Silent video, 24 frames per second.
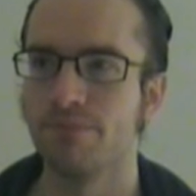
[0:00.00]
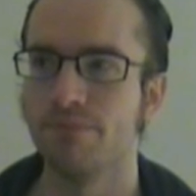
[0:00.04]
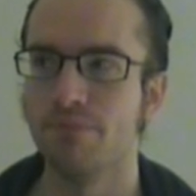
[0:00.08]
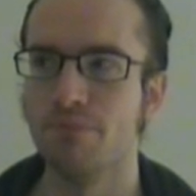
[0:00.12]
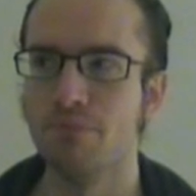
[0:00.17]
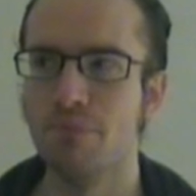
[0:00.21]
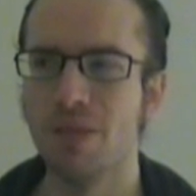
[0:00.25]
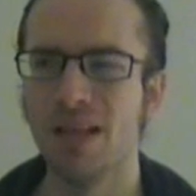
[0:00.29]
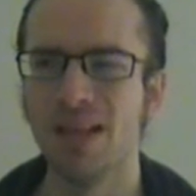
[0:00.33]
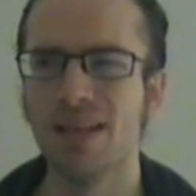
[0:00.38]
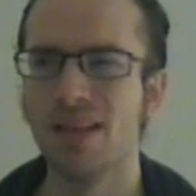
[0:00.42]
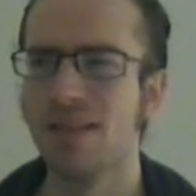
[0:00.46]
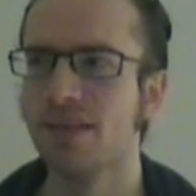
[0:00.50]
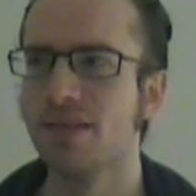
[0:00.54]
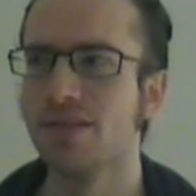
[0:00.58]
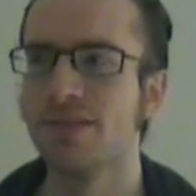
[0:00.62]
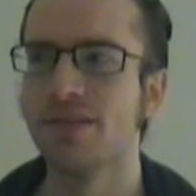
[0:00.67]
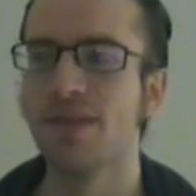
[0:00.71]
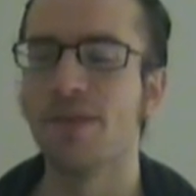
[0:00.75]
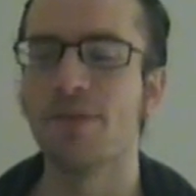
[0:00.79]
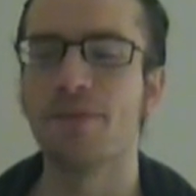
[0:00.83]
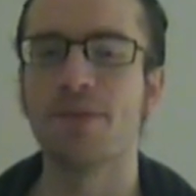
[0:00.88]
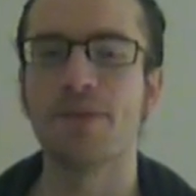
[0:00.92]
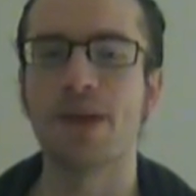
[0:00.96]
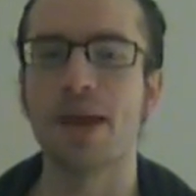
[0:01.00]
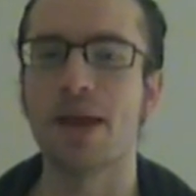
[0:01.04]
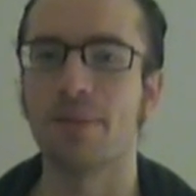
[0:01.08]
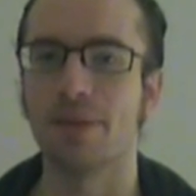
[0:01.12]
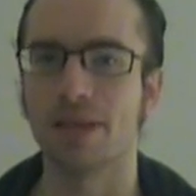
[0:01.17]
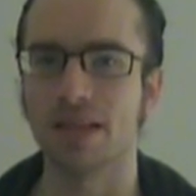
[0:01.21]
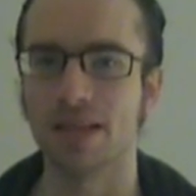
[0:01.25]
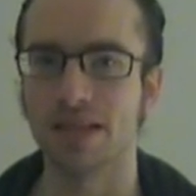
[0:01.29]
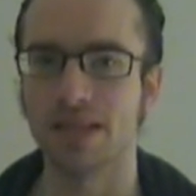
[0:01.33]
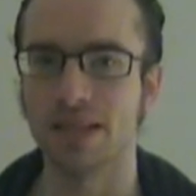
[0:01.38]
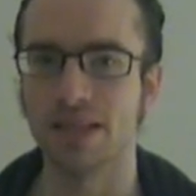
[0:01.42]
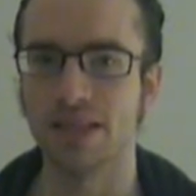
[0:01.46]
Mills
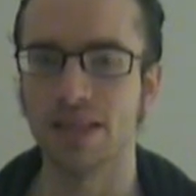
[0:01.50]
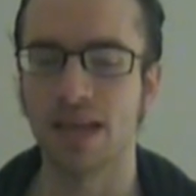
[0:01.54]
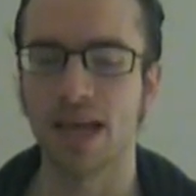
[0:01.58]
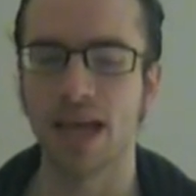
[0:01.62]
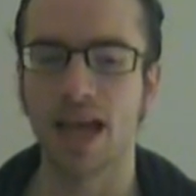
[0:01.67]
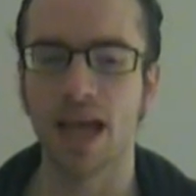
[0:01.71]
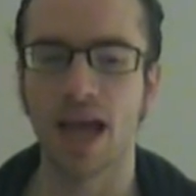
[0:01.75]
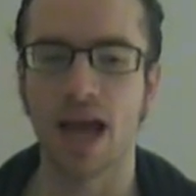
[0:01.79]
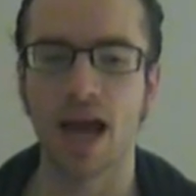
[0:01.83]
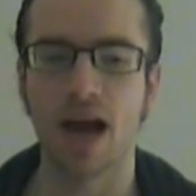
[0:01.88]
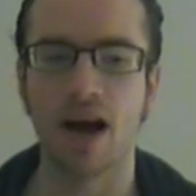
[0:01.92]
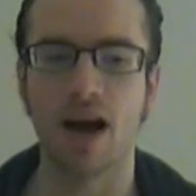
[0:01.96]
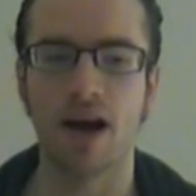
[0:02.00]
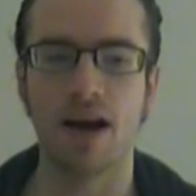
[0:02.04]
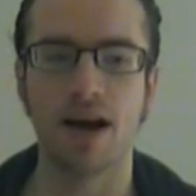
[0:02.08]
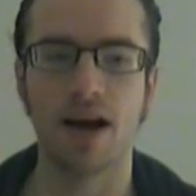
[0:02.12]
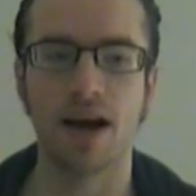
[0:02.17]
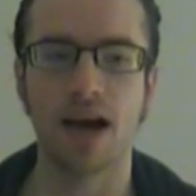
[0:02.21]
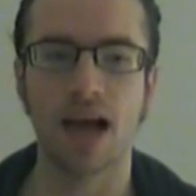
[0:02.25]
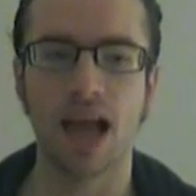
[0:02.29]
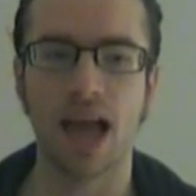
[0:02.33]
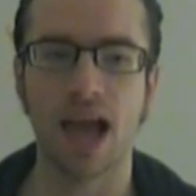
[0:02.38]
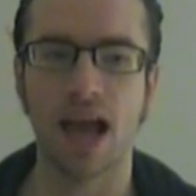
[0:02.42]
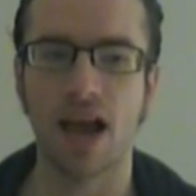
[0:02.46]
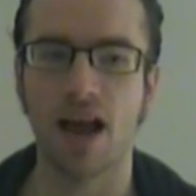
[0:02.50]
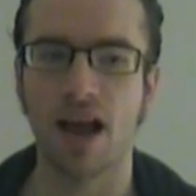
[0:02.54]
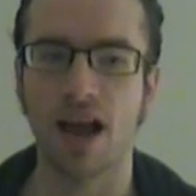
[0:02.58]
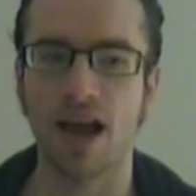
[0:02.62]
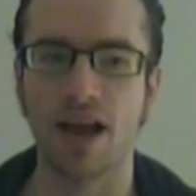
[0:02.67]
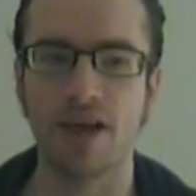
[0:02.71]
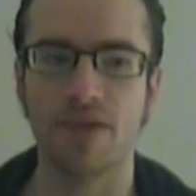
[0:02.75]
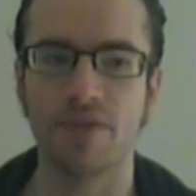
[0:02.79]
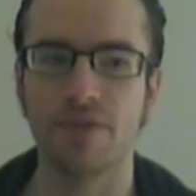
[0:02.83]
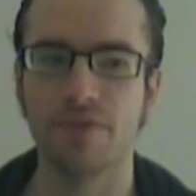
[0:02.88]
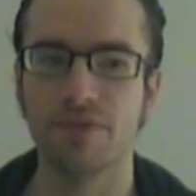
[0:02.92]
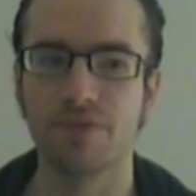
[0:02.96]
family
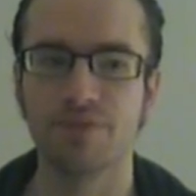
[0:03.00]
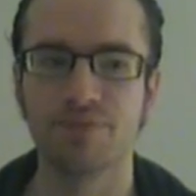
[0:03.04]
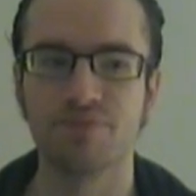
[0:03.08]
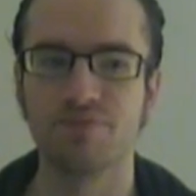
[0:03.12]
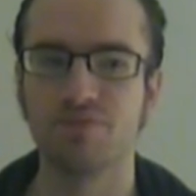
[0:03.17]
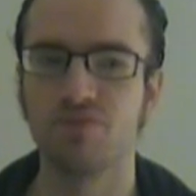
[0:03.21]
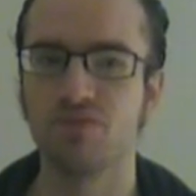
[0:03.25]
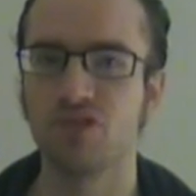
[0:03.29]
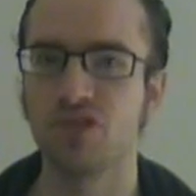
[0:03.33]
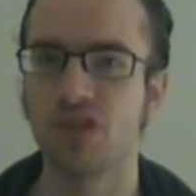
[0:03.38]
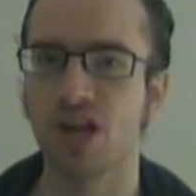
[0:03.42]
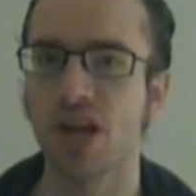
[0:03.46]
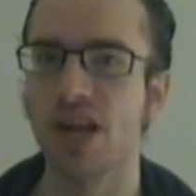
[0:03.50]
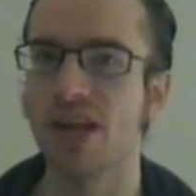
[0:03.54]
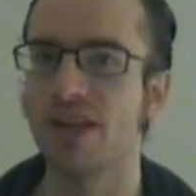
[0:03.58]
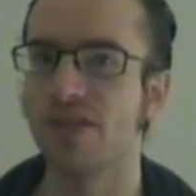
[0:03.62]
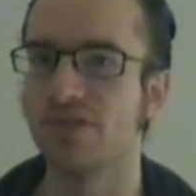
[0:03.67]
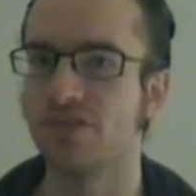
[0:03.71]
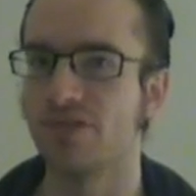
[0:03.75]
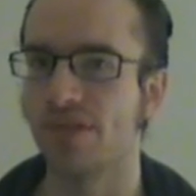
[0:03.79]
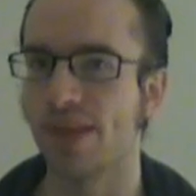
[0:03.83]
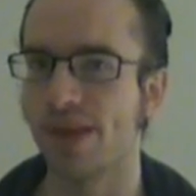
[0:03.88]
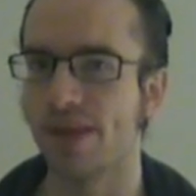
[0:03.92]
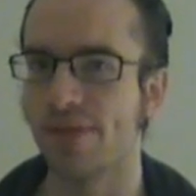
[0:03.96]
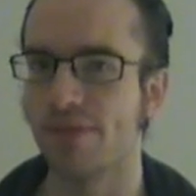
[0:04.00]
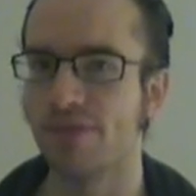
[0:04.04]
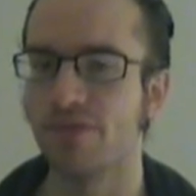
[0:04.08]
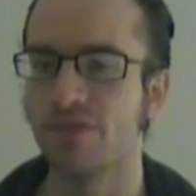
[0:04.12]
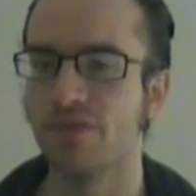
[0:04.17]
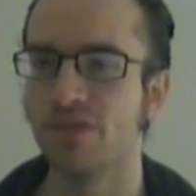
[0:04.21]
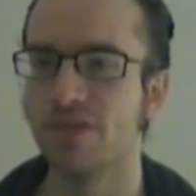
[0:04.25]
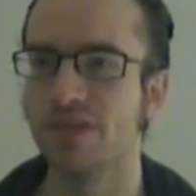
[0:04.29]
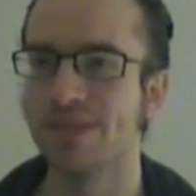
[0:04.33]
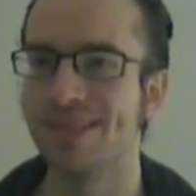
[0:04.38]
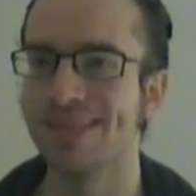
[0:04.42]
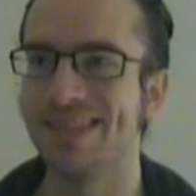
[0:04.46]
have changed. They've
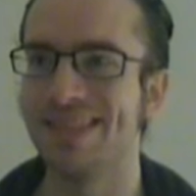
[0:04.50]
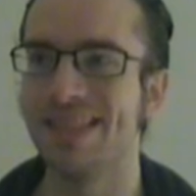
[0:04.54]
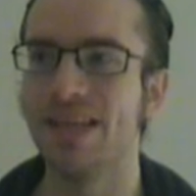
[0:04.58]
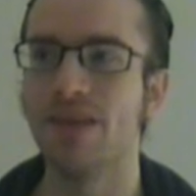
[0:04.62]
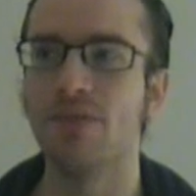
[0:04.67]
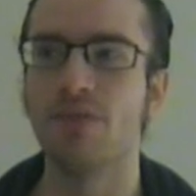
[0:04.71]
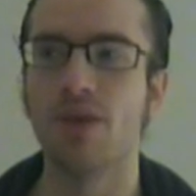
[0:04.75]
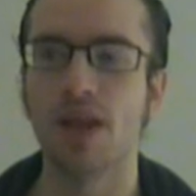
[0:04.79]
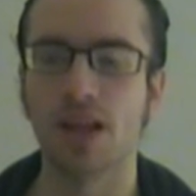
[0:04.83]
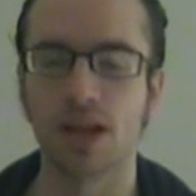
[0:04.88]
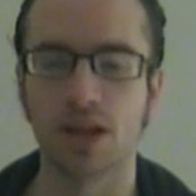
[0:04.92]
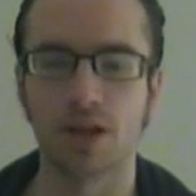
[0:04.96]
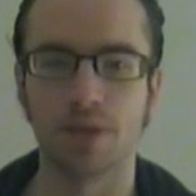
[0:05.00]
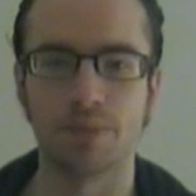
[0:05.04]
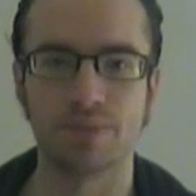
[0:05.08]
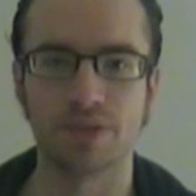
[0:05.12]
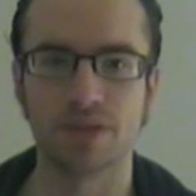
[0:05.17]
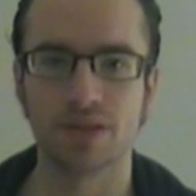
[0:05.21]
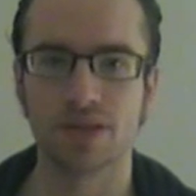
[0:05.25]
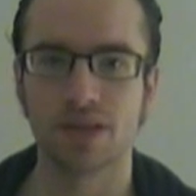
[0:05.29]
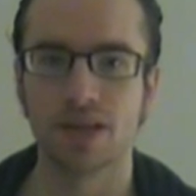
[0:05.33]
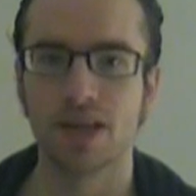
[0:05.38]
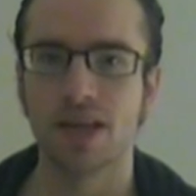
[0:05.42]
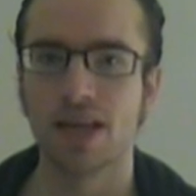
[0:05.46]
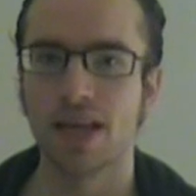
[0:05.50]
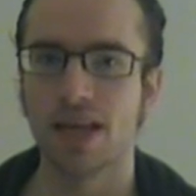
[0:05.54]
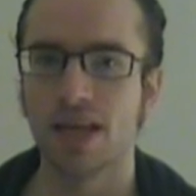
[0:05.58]
developed